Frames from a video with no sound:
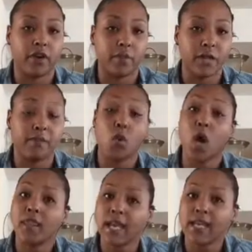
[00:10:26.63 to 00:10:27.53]
people.
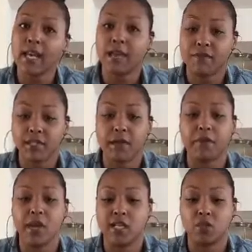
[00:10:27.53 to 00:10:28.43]
They can have a
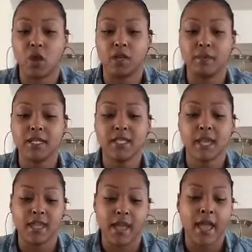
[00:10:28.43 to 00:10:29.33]
temper as well. Let me say
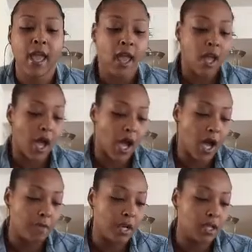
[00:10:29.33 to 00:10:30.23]

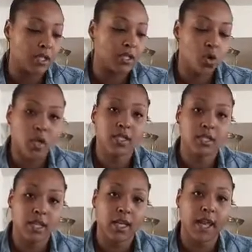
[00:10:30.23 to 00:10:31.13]
that.
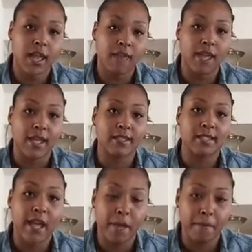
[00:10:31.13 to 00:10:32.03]
Tauruses can have a
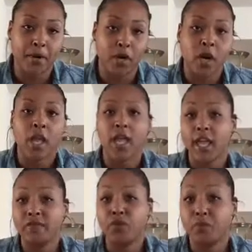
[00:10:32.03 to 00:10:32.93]
temper
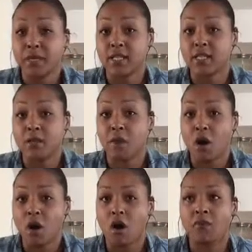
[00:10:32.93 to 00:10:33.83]
if you piss them
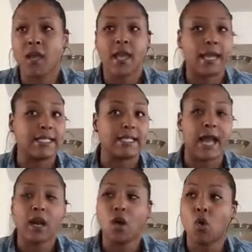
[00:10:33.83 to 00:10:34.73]
off. It's
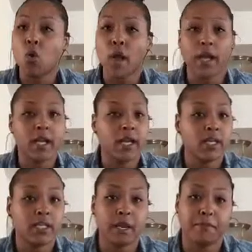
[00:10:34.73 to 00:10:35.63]
not a quick
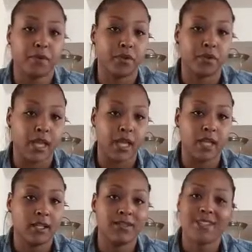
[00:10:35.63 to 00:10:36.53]
tempered thing.
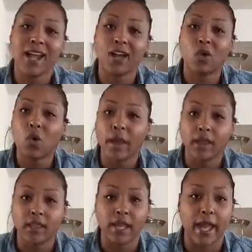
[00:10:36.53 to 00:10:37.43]
It's not a quick
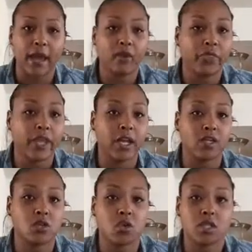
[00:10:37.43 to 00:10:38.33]
thing. I don't think
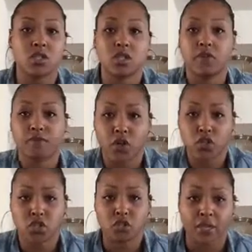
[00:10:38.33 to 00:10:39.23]
Tauruses are the
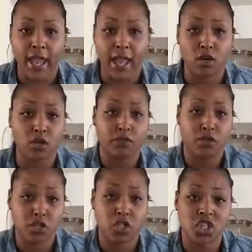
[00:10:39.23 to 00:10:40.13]
first to react or the
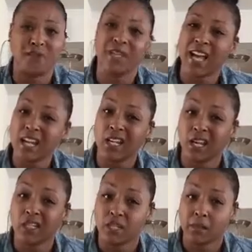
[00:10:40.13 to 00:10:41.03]
first to jump. Kind of like
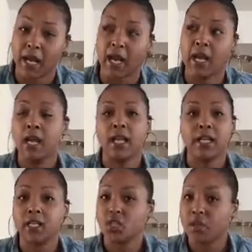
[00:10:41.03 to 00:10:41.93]
a Gemini.
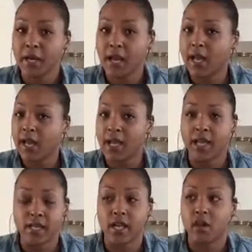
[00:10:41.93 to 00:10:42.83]
Like a Gemini
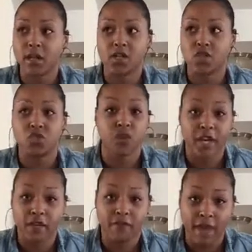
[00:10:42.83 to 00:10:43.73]
is just ready
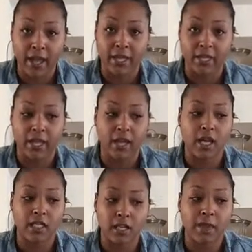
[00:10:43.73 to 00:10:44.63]
to fight. Like a
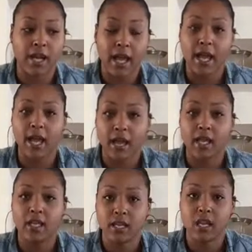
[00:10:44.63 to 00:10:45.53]
Gemini
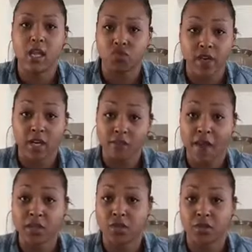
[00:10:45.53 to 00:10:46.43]
is ready to
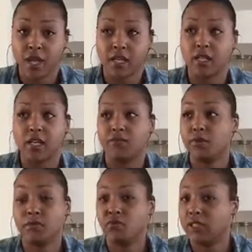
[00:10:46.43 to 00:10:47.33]
fight you, and
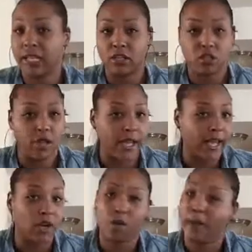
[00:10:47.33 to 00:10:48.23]
you ain't got
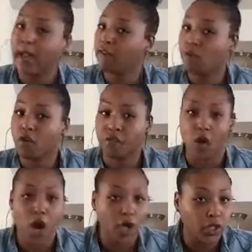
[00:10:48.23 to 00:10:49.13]
to go back and forth and
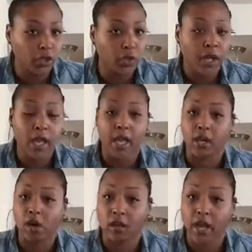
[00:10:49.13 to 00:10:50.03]
argue and
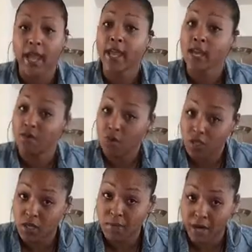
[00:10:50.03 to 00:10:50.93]
all of that, even though a
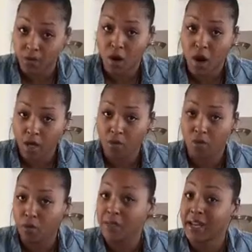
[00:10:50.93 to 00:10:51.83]
Gemini will argue
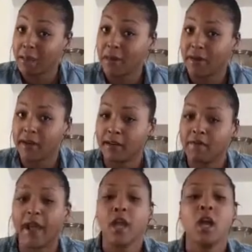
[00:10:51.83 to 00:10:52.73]
with you, but they'll be ready to fight.